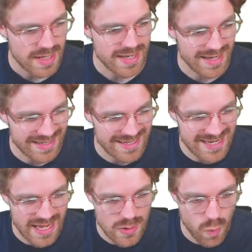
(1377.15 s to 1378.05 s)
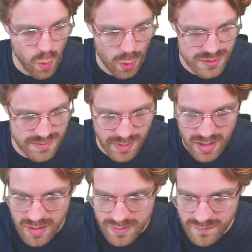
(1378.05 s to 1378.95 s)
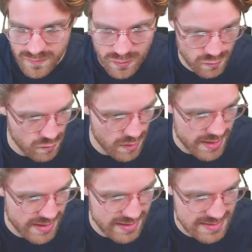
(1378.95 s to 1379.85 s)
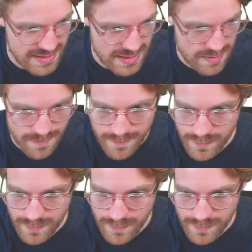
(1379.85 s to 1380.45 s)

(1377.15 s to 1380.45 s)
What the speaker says: It is a water bath. Great there, team.